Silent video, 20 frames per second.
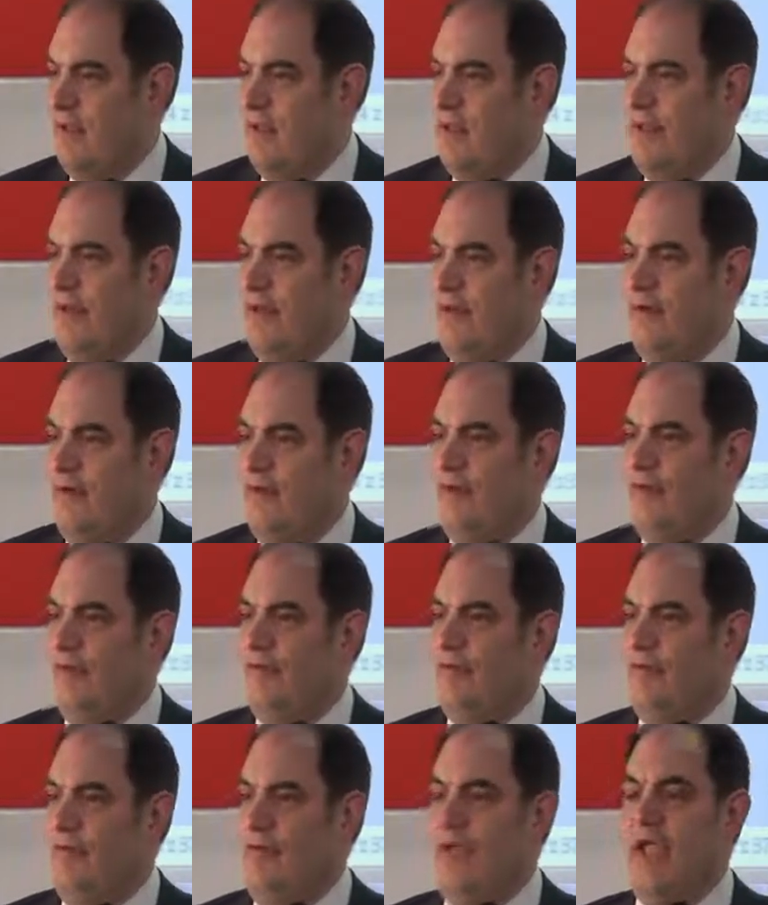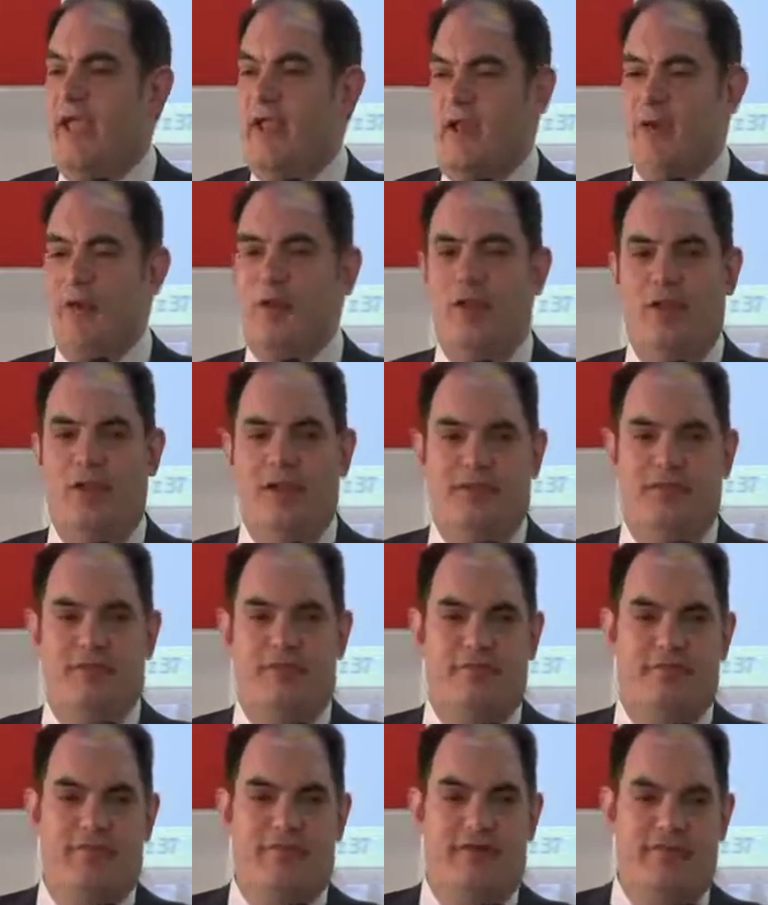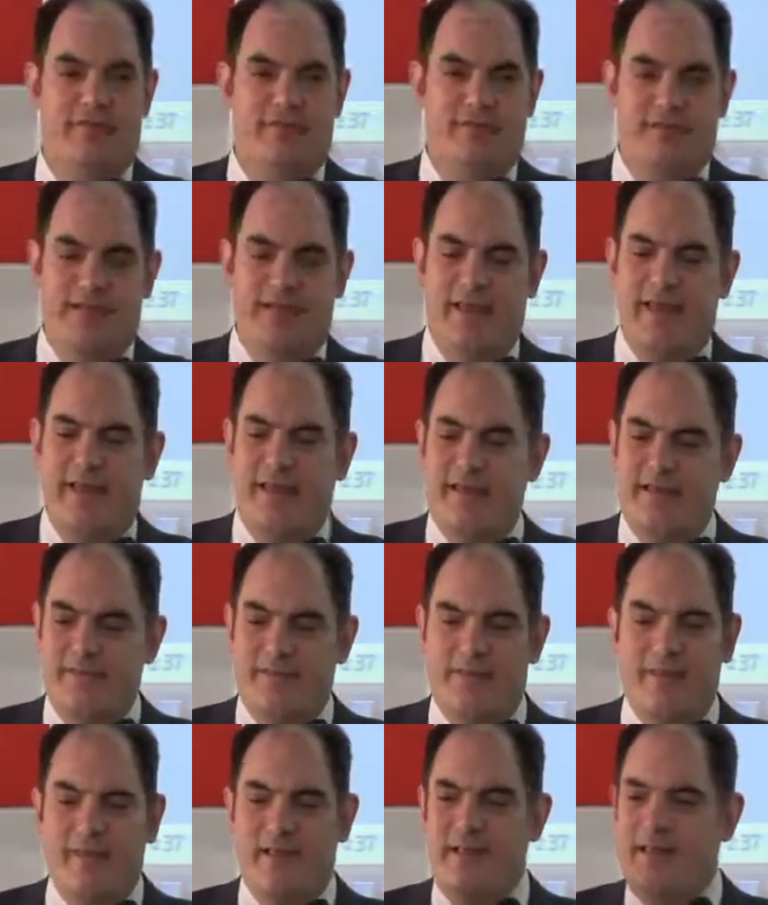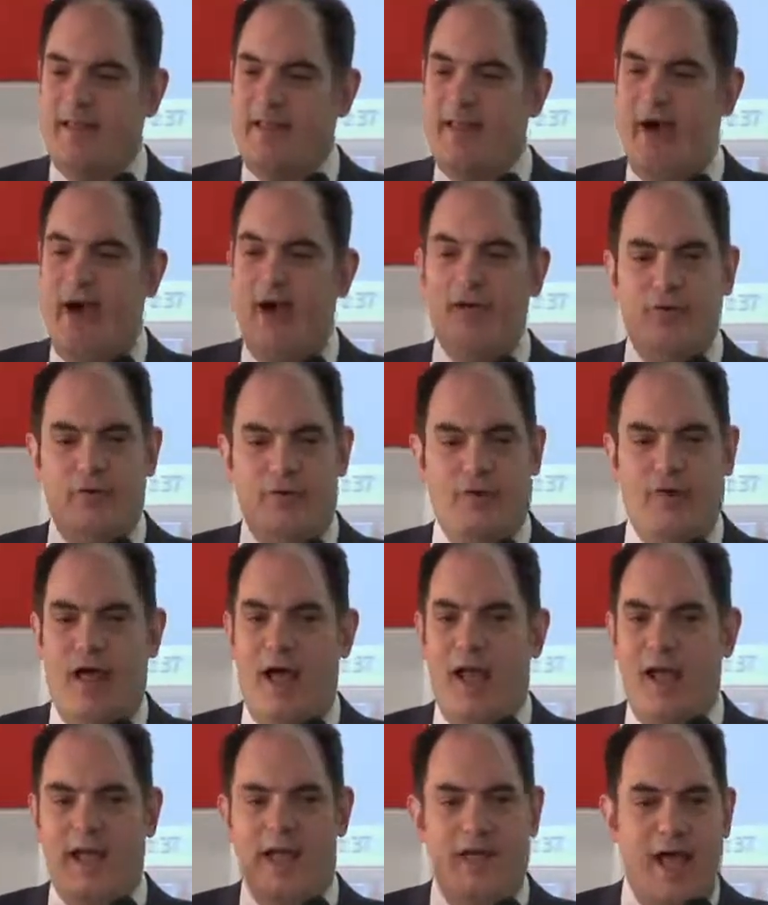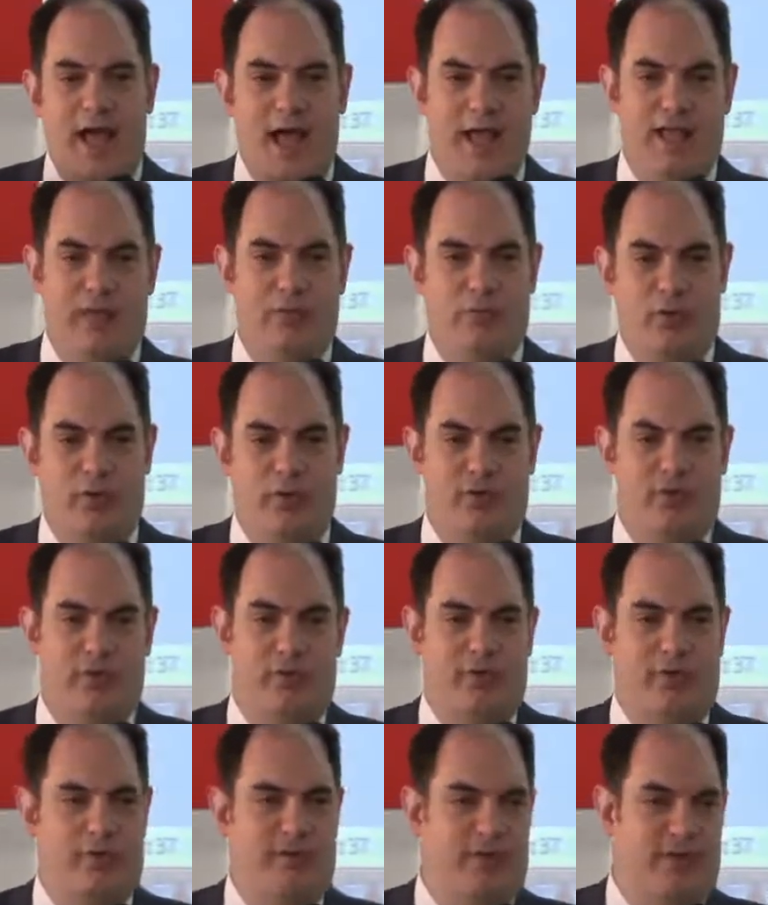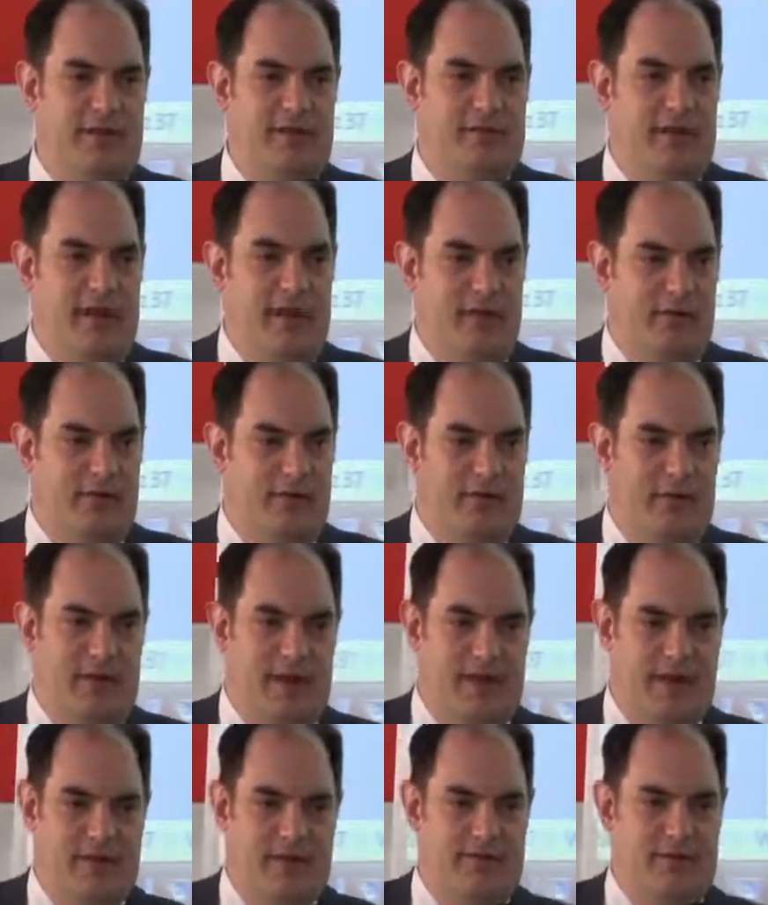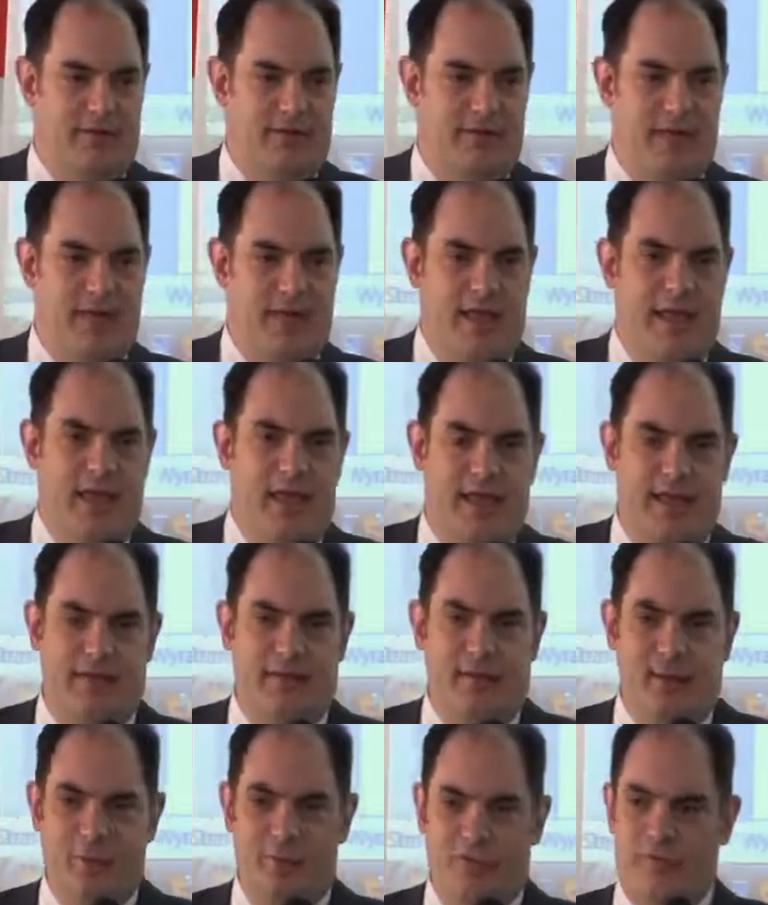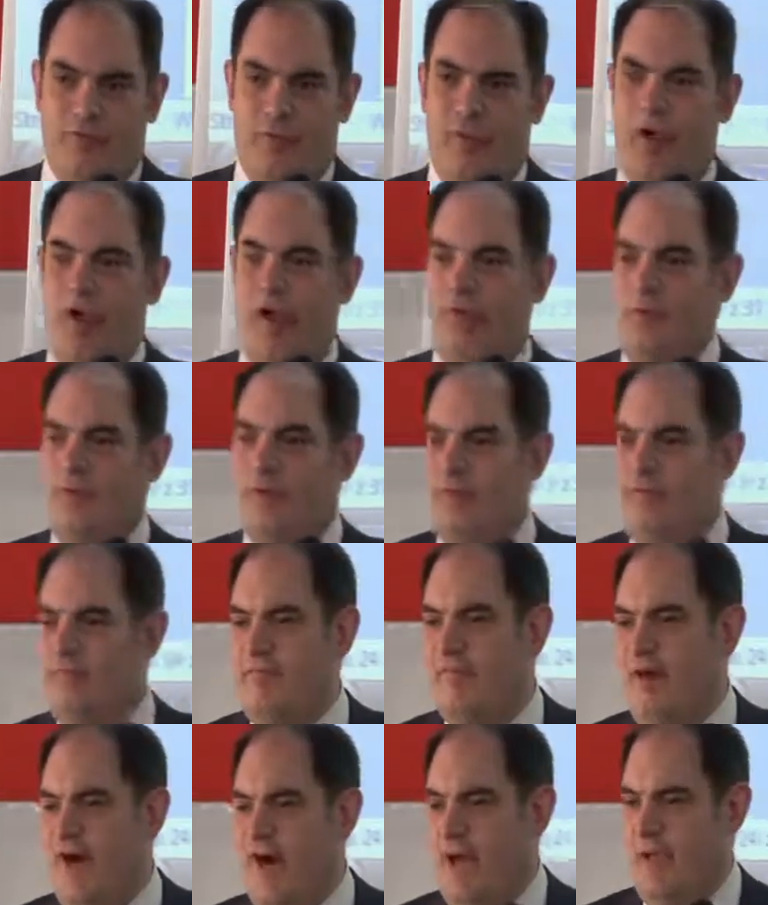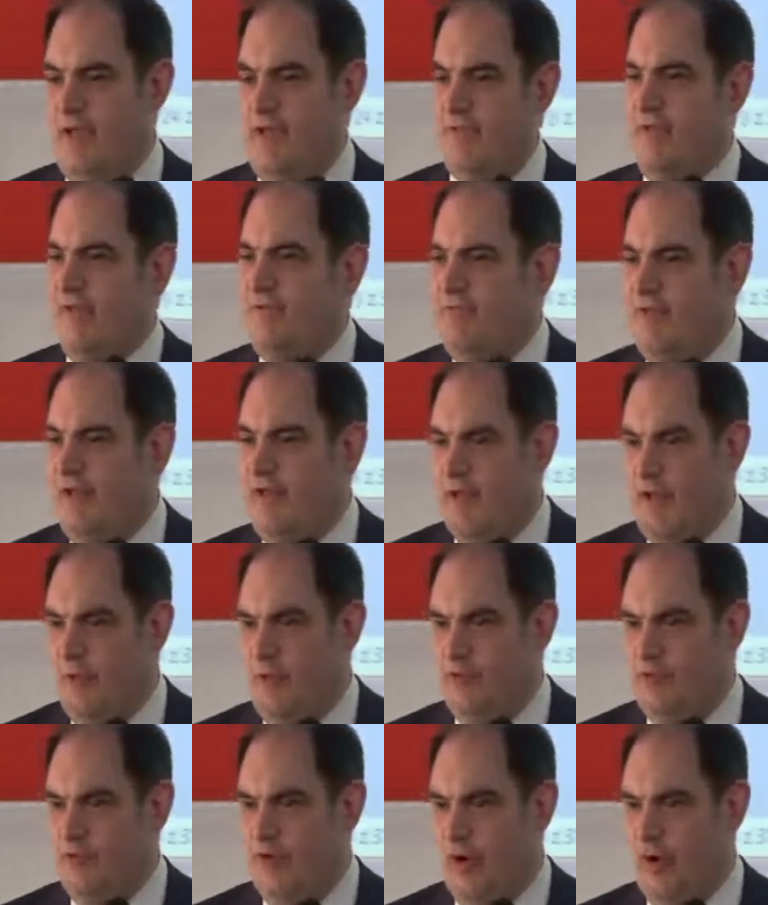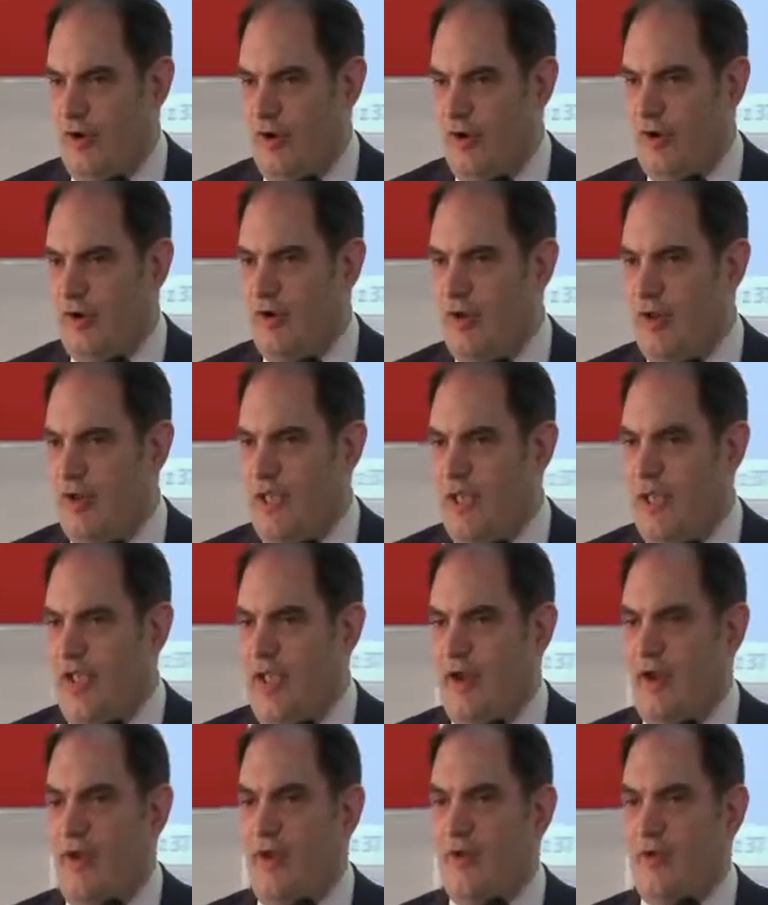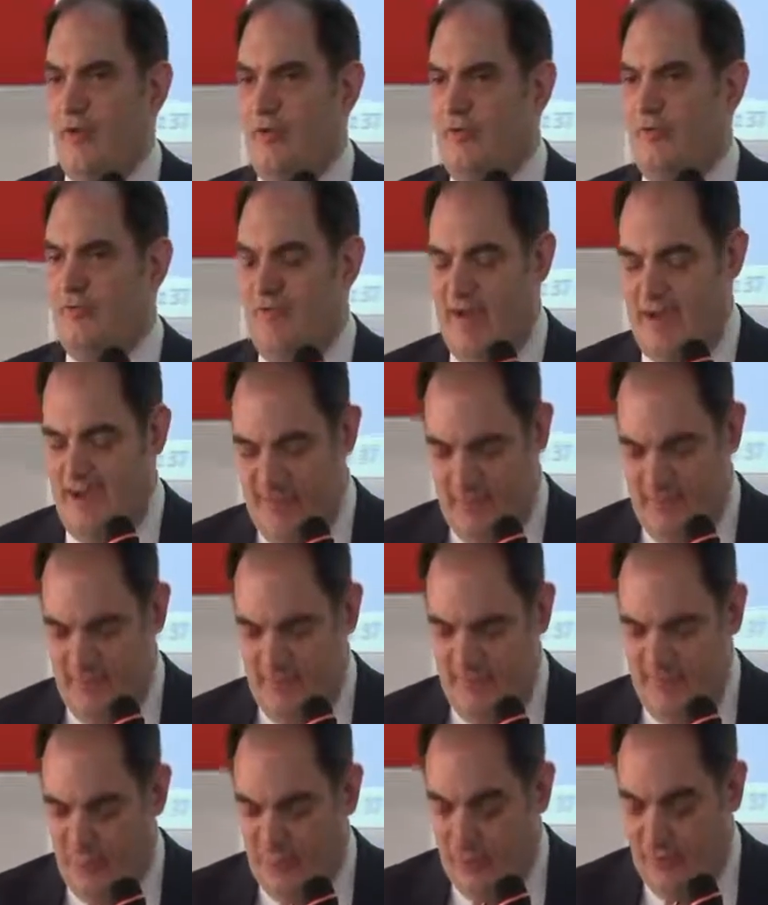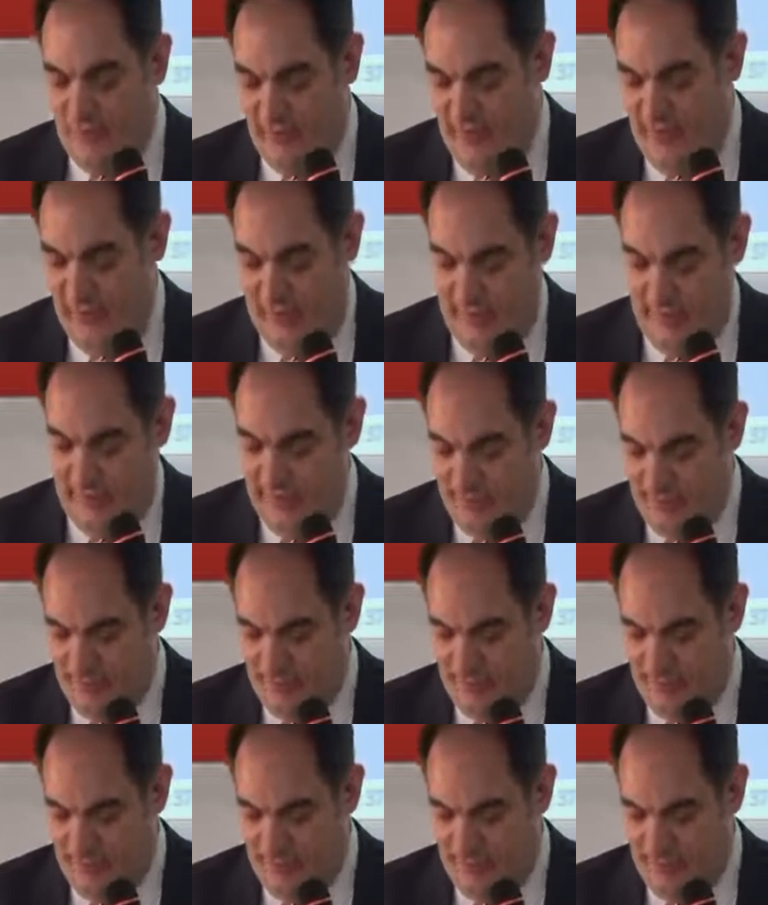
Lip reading: Now, for NATO, collective defense is the underlying guiding principle of the entire alliance. And it comes from Article 5 of the NATO Charter. And Article 5 says,